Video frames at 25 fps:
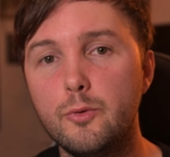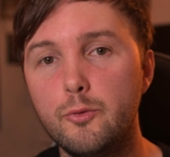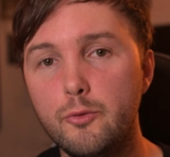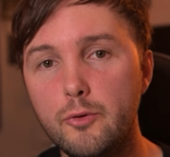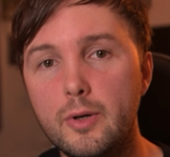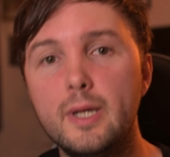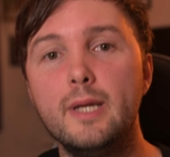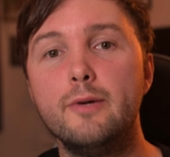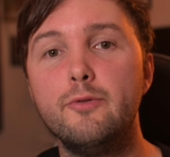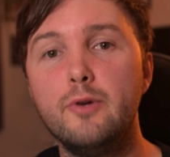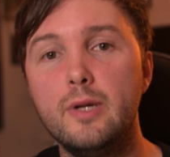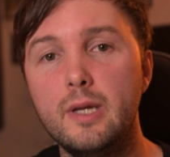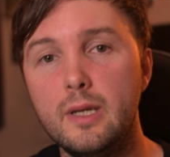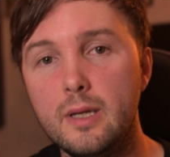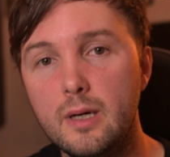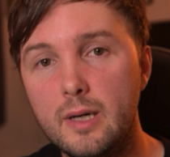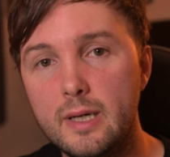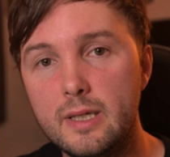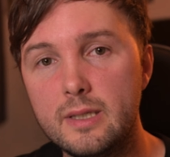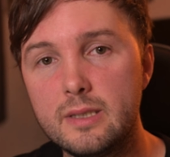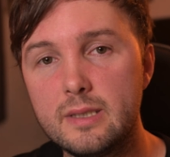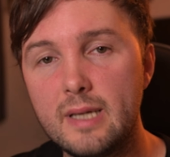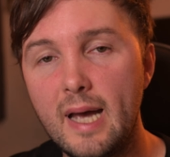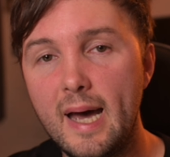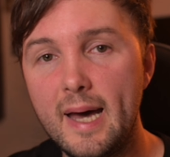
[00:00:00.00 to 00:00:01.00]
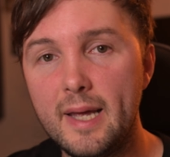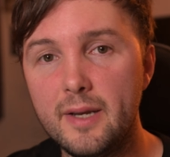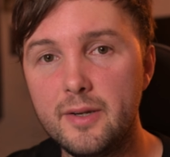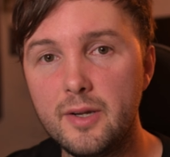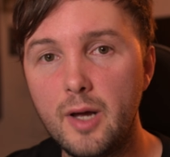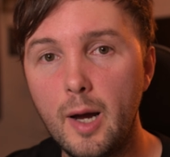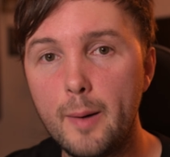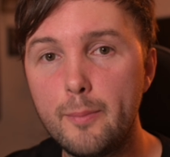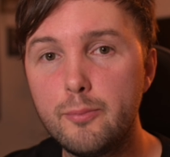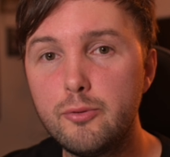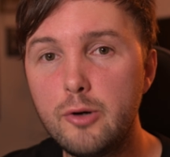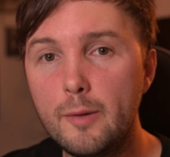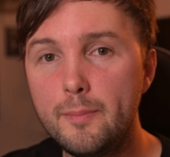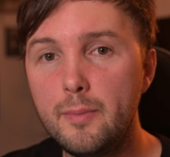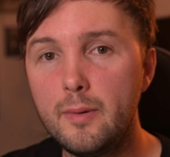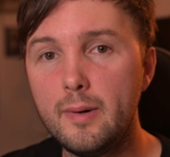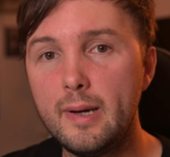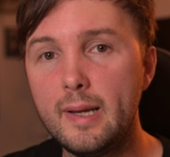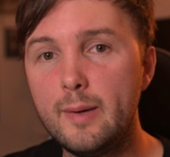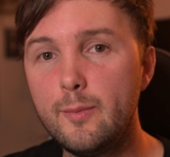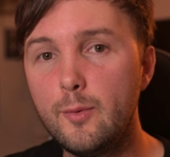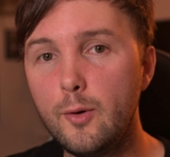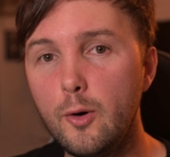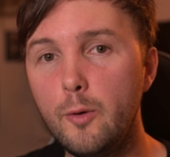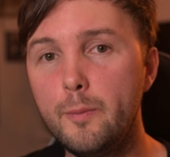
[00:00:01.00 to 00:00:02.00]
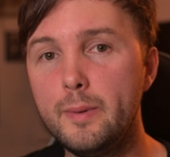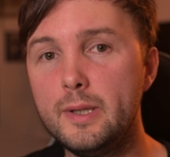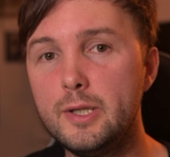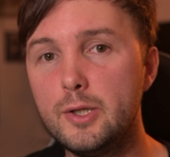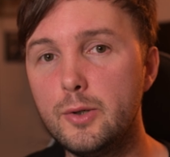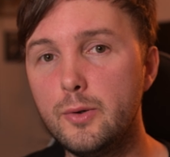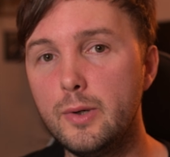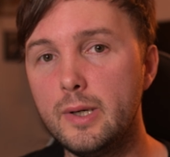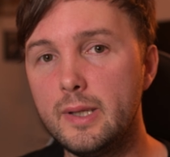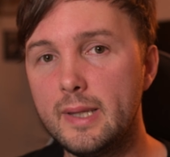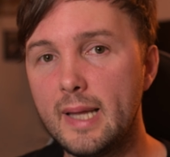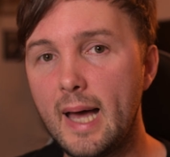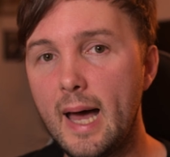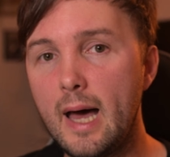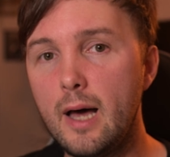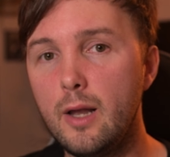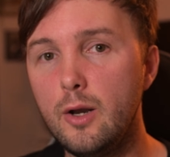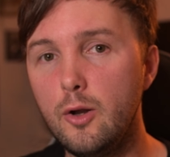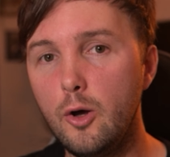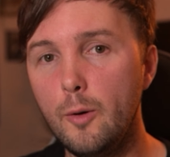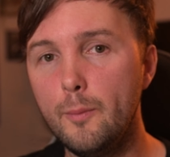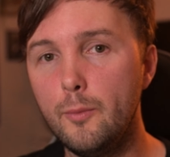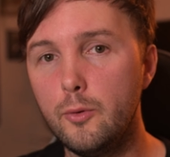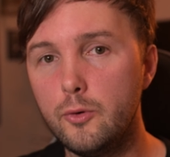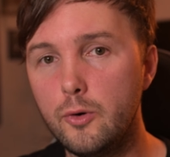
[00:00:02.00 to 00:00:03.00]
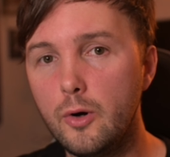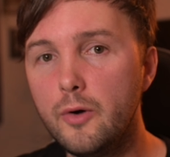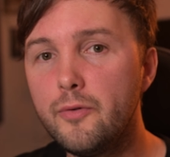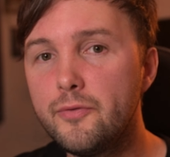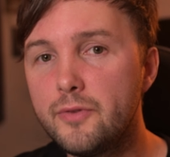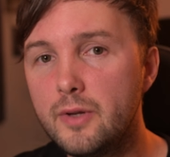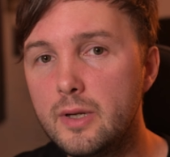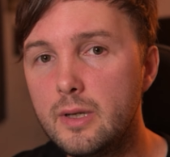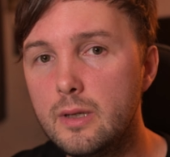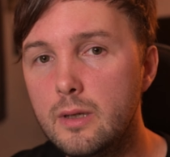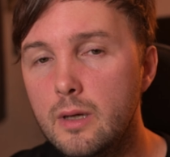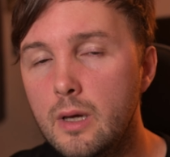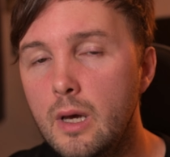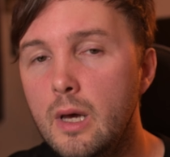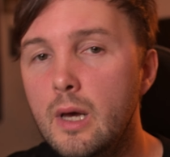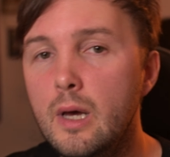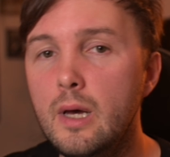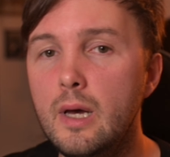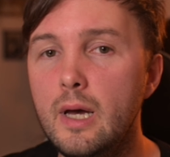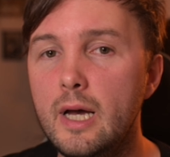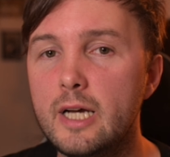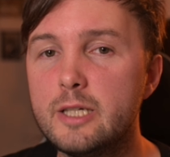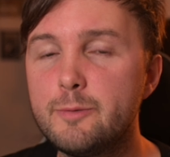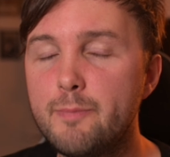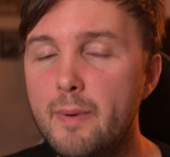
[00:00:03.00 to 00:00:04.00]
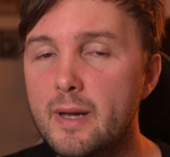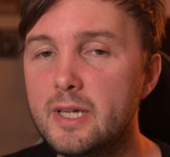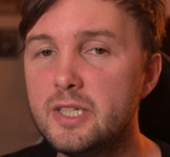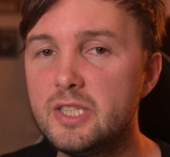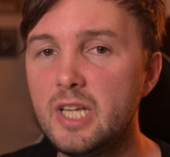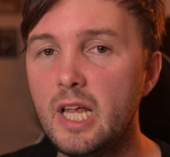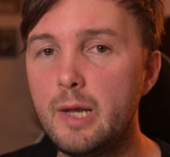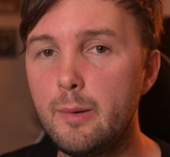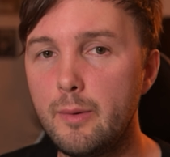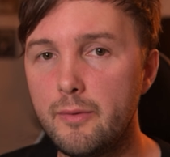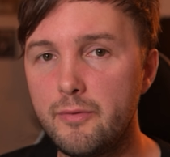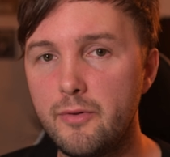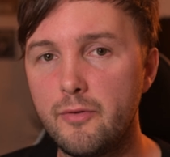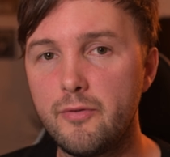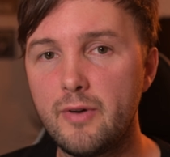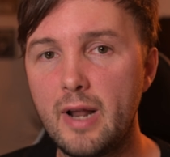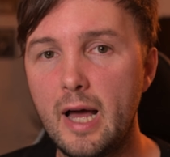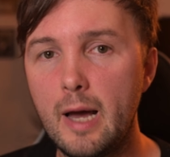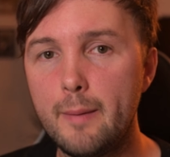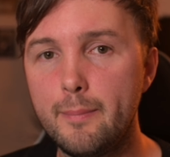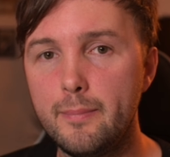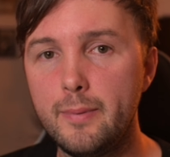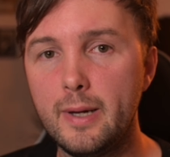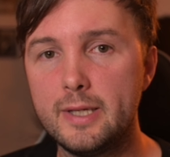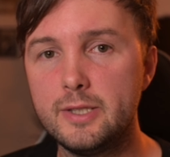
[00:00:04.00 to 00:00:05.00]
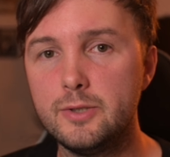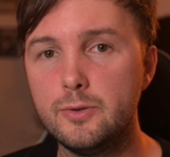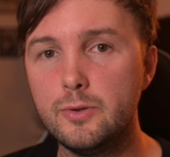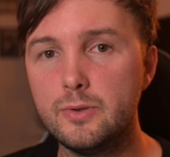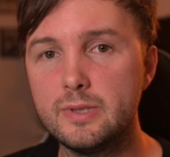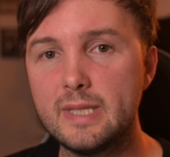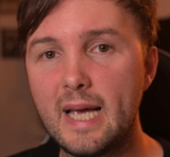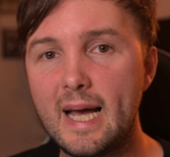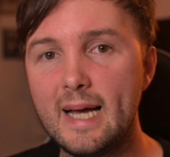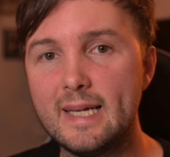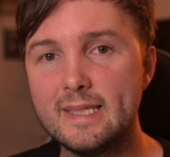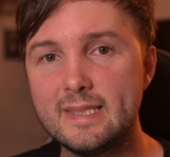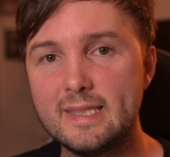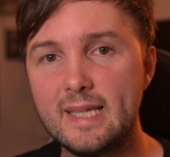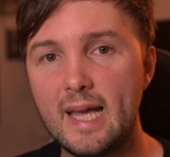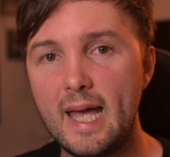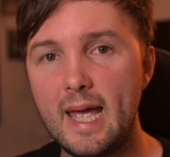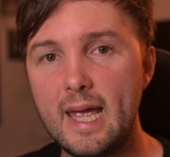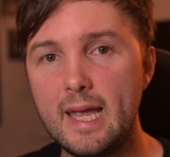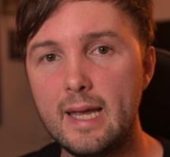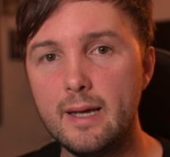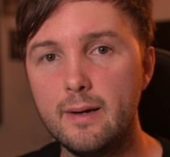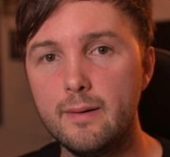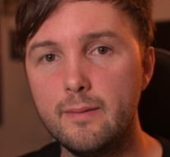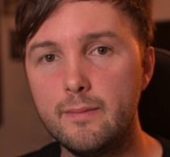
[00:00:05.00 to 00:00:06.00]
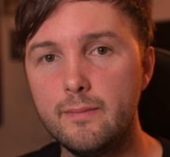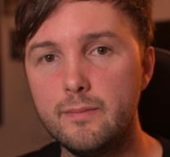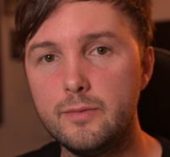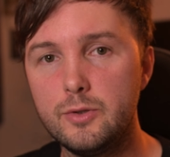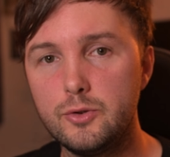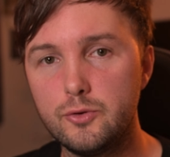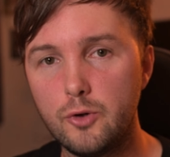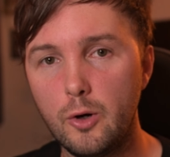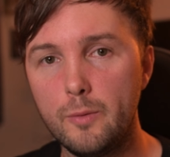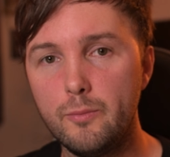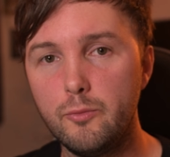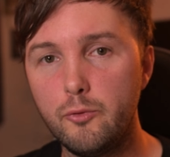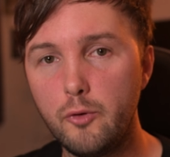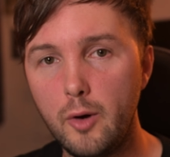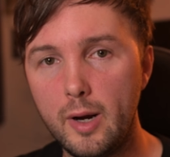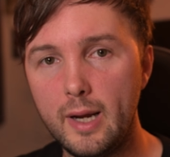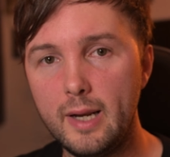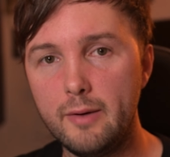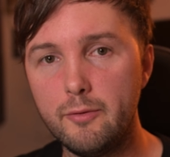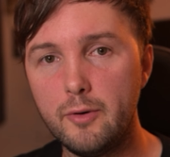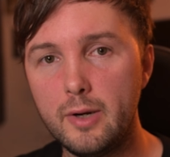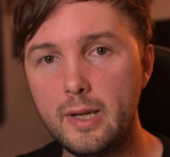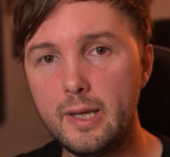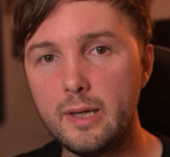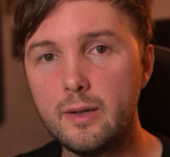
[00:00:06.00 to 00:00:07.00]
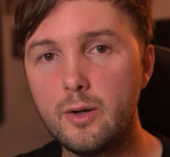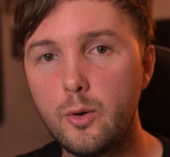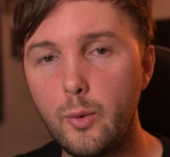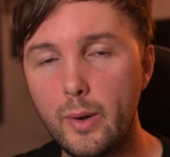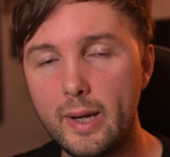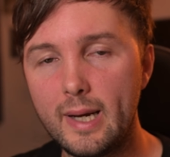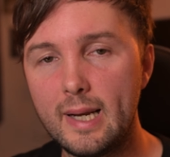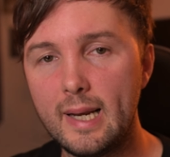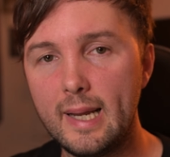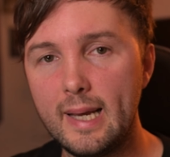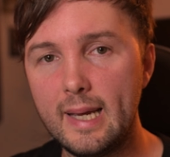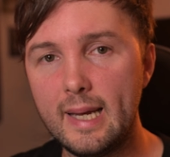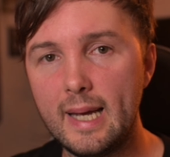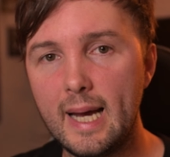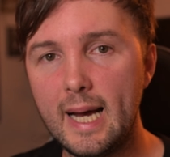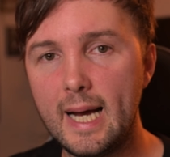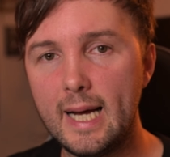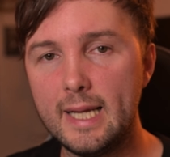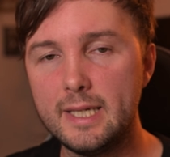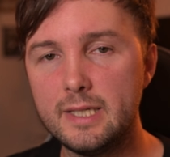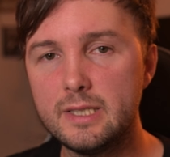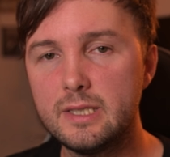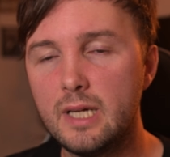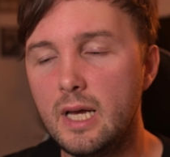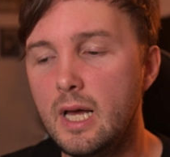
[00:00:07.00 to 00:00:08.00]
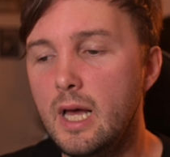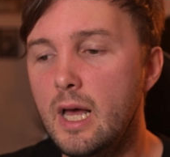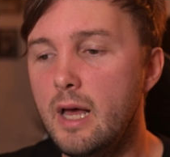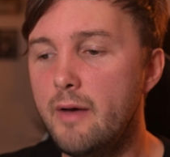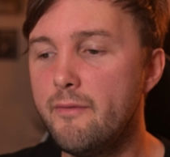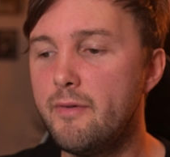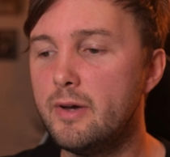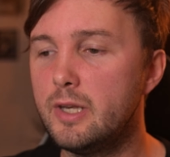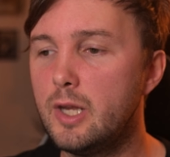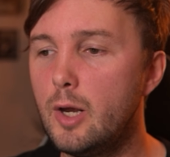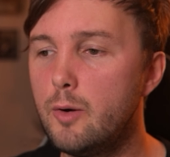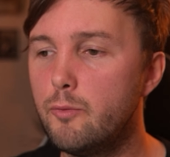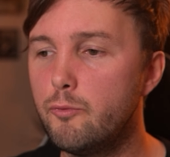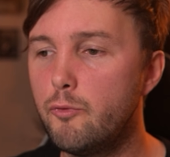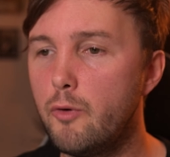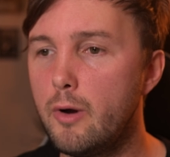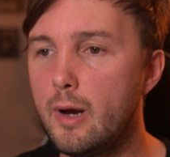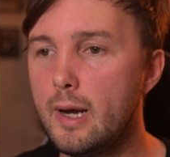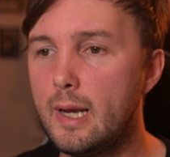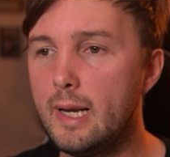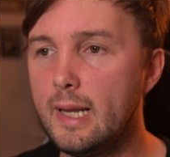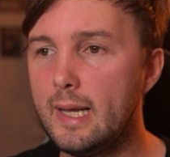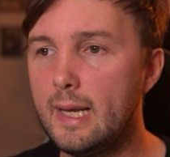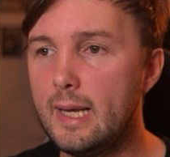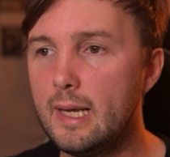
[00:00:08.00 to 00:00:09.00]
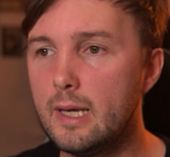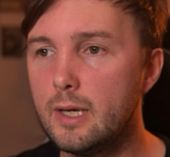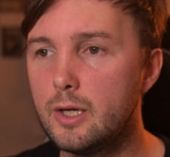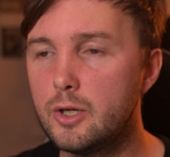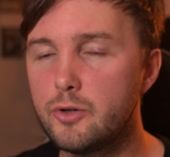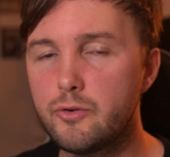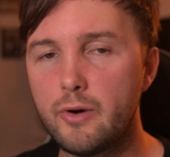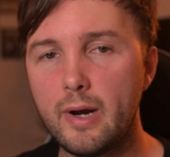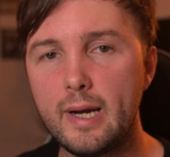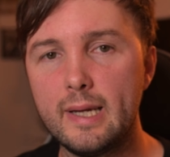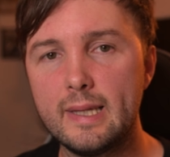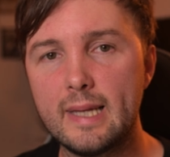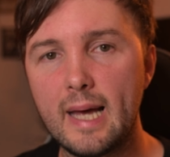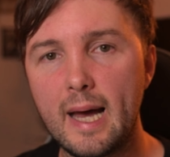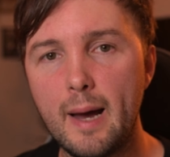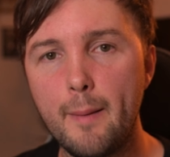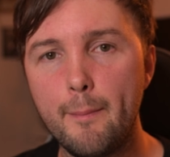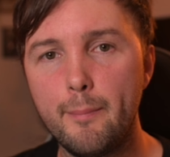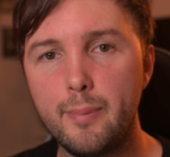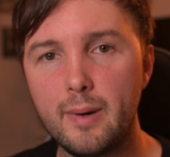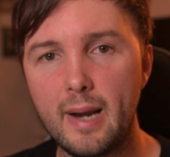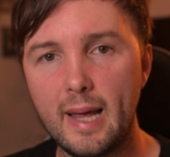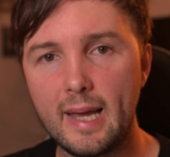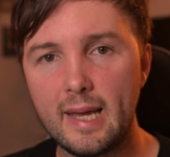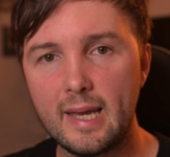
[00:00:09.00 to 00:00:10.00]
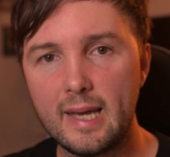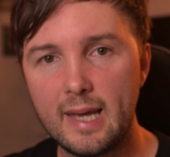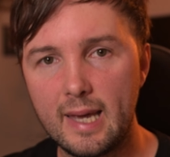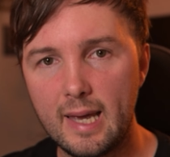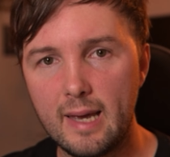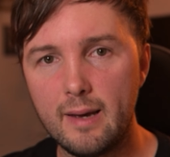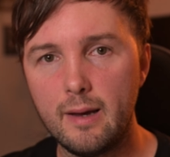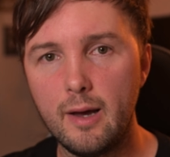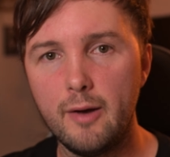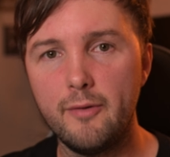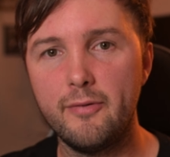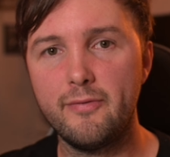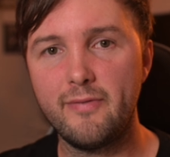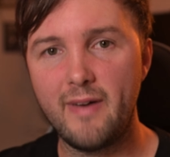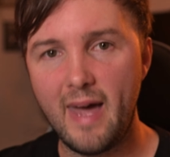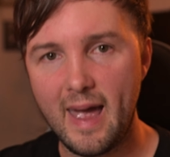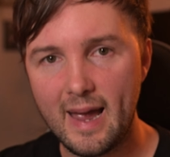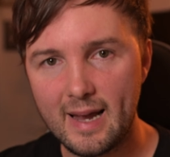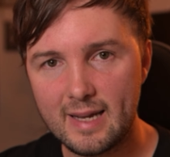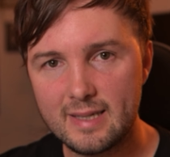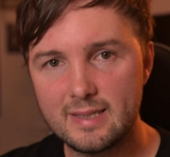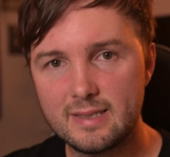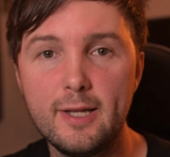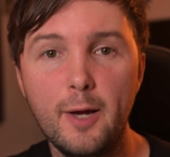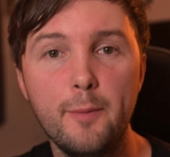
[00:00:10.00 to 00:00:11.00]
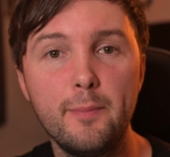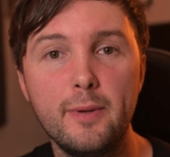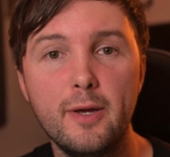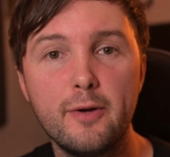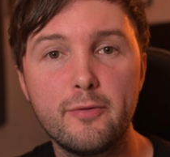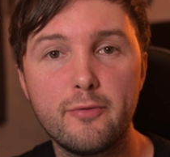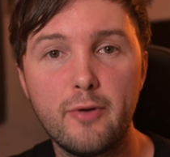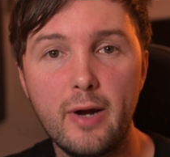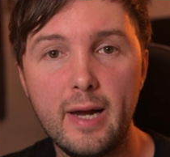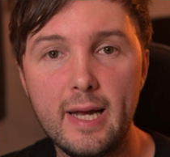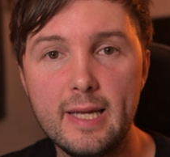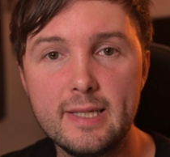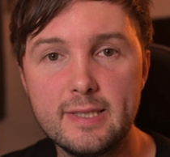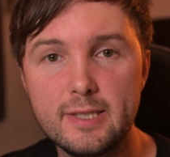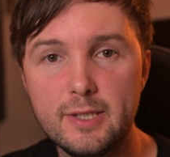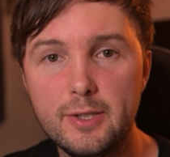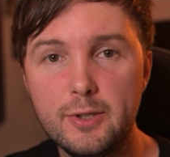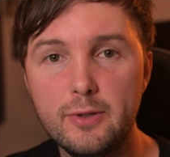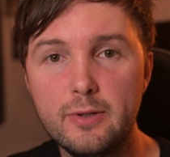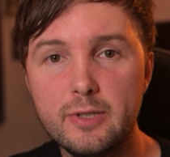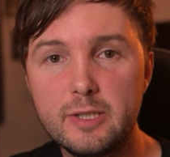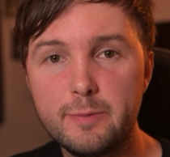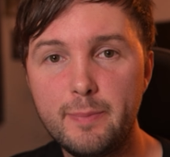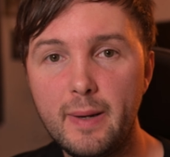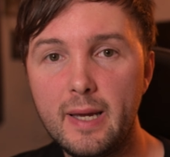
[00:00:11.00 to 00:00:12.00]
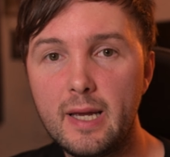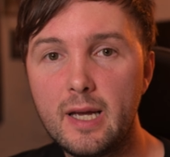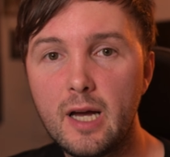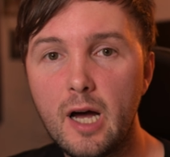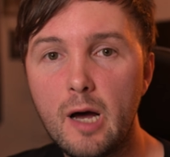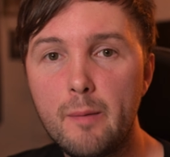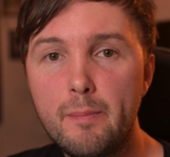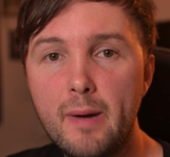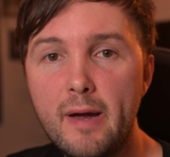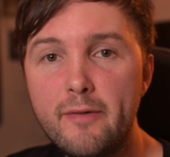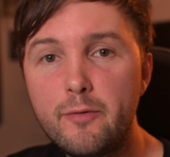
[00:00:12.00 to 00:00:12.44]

were really, really nice. And I probably will be doing that a lot more often, especially with the flower petals, as they drop really, really quickly and they don't really create that blanket effect. Don't be afraid to speak up.